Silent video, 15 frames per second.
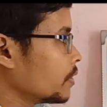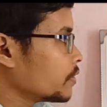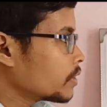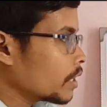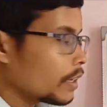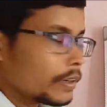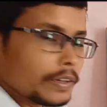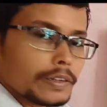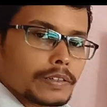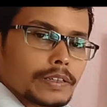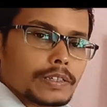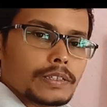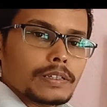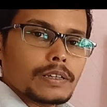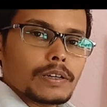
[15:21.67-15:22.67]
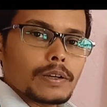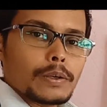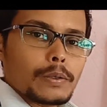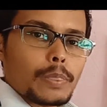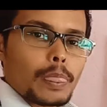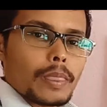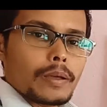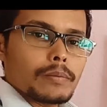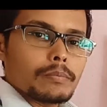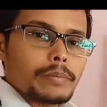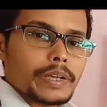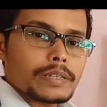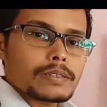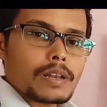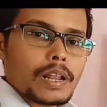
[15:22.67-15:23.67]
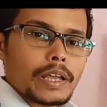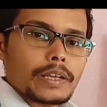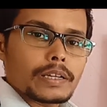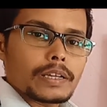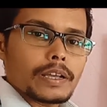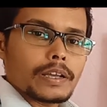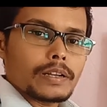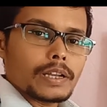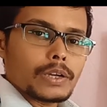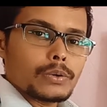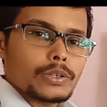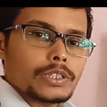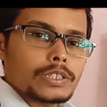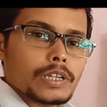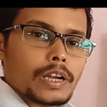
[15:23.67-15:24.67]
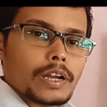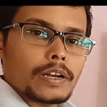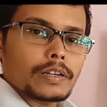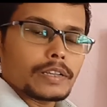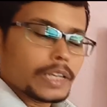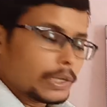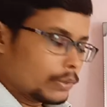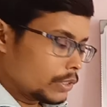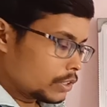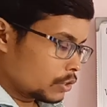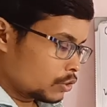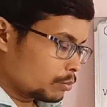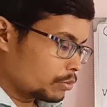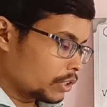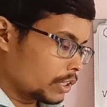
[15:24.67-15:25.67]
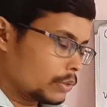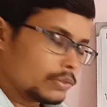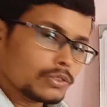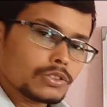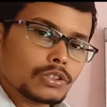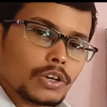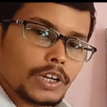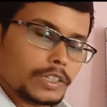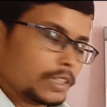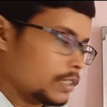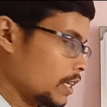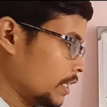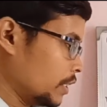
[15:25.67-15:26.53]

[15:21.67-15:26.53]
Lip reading: concentrated base like NaOH and KOH to produce salt and